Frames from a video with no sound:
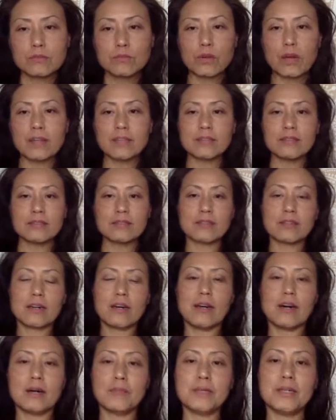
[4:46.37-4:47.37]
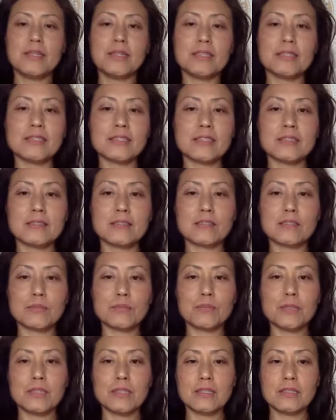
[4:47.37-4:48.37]
write in the comments and
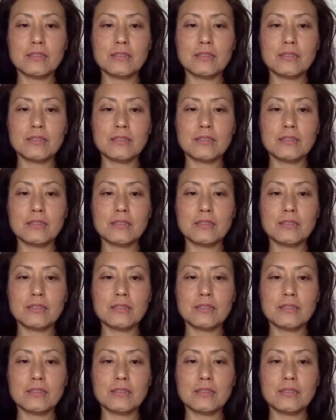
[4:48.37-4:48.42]
just be